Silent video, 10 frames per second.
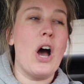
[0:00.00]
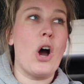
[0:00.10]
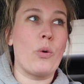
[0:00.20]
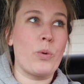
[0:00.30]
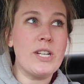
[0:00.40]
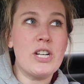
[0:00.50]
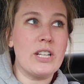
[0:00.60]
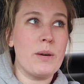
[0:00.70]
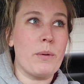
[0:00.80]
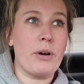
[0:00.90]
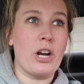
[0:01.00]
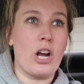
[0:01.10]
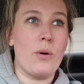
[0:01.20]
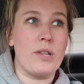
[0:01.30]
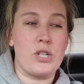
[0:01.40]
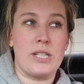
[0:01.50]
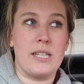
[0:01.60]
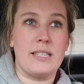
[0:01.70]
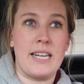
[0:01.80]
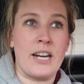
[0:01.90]
Originally, we were gonna go with just
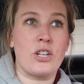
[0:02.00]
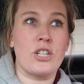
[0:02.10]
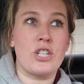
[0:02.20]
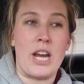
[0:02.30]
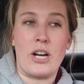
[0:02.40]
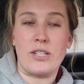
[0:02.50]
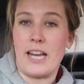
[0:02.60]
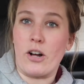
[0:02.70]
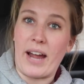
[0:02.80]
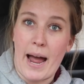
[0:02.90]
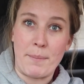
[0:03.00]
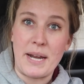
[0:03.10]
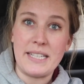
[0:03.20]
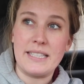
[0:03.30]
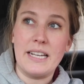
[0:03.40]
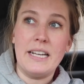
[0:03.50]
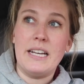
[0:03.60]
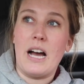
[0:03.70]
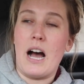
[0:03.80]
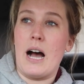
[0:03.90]
the standard shaker style cabinets.
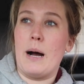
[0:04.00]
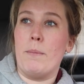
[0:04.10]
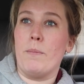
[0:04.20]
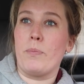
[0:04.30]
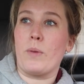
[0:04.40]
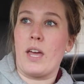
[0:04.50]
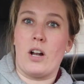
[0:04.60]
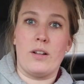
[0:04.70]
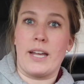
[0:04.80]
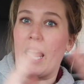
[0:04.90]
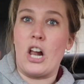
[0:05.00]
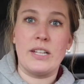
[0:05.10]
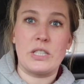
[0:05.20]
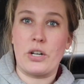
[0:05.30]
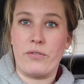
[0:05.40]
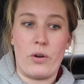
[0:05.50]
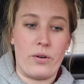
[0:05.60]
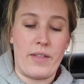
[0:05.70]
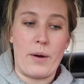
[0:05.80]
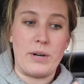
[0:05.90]
And I'll insert a
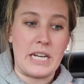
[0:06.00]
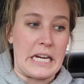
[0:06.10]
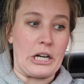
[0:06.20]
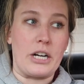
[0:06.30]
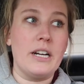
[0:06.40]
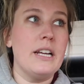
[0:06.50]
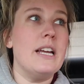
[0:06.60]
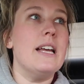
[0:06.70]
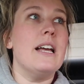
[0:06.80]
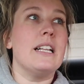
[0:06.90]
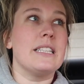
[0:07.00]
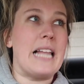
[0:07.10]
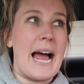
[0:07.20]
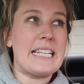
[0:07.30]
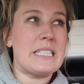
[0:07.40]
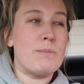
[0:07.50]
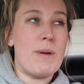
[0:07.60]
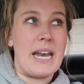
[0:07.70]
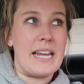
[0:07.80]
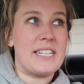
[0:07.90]
photo of that one here. Last
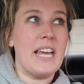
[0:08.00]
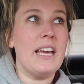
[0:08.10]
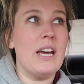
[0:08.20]
minute,